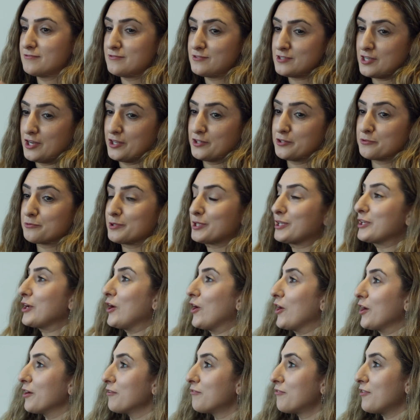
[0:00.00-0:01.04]
done a really
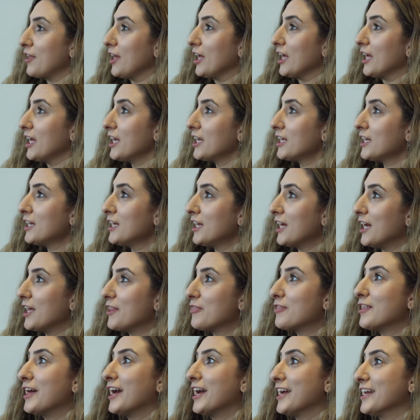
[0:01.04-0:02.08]
hard thing
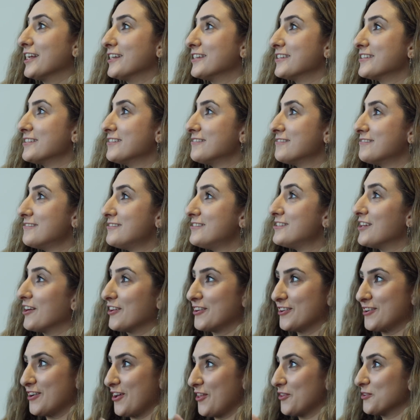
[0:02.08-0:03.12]
and then
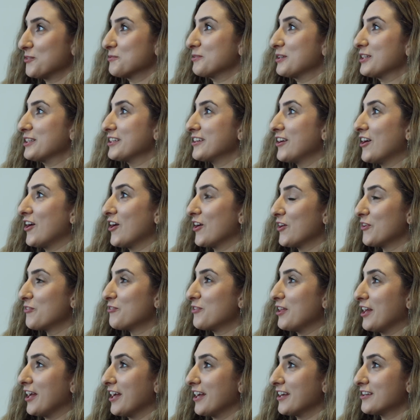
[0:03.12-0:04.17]
done another really
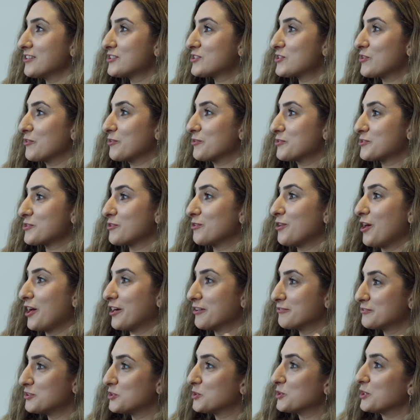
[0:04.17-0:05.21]
hard thing. So there's a lot
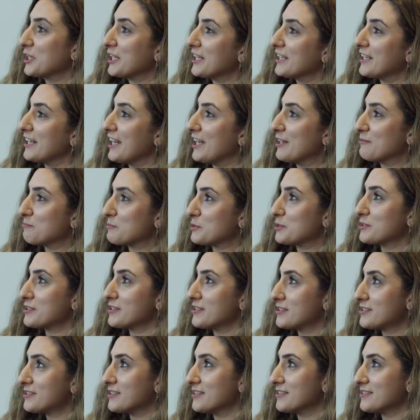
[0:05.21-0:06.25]
of grit and
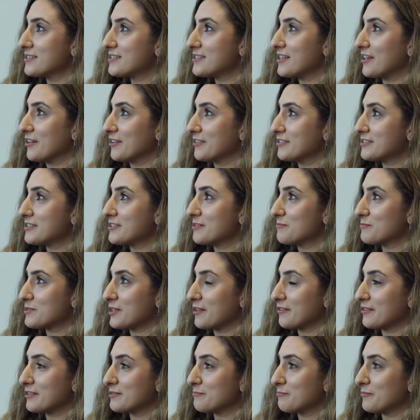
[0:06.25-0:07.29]
persistence there. It seems
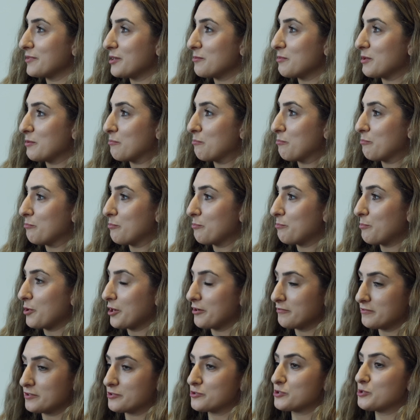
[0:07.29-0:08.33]
like that may be
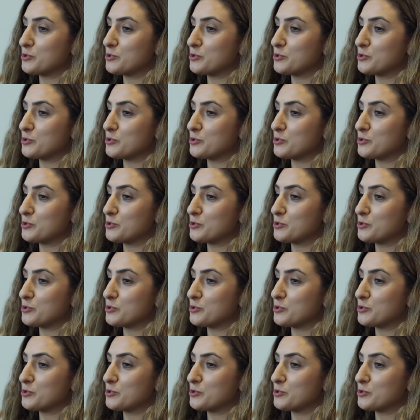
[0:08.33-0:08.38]
part of your